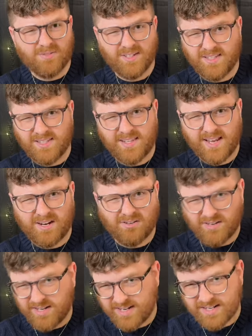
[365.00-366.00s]
really that
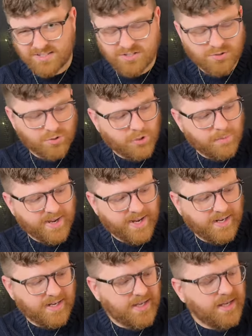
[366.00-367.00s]
great as a shoulder
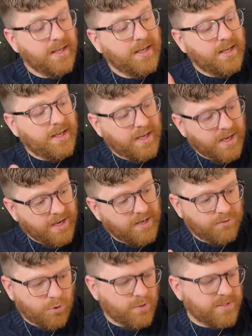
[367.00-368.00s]
bag. Uh,
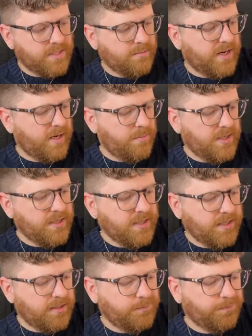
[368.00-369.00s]
of course, in my
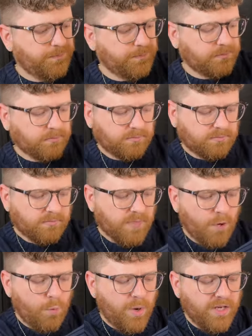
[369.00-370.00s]
opinion,
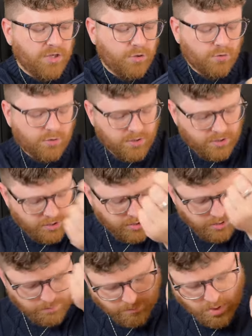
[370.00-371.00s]
when you
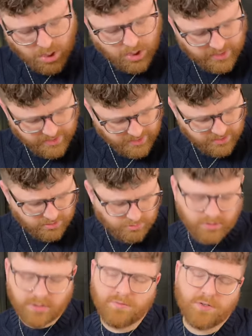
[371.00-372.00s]
park it in the
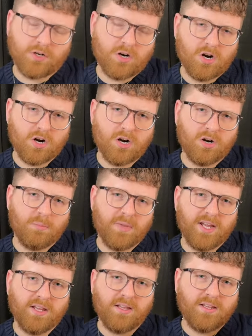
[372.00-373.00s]
crook of your arm,
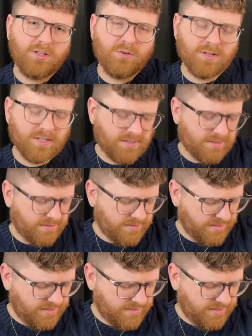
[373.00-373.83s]
it, you can